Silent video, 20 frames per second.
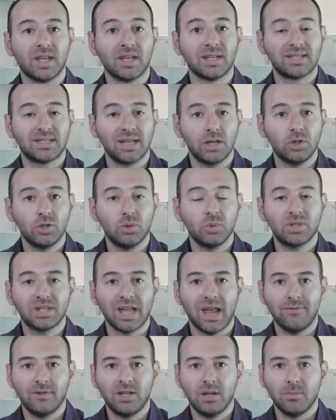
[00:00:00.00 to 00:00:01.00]
the essential
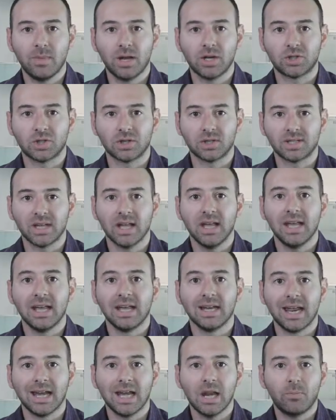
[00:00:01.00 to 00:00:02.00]
safety measures
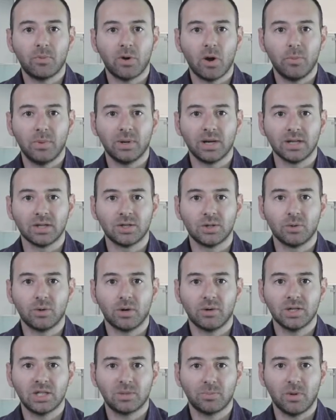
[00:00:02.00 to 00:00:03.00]
in any properties you
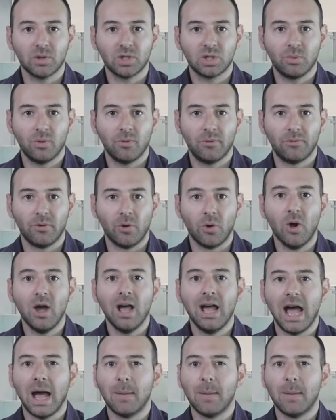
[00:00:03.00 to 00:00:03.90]
are responsible for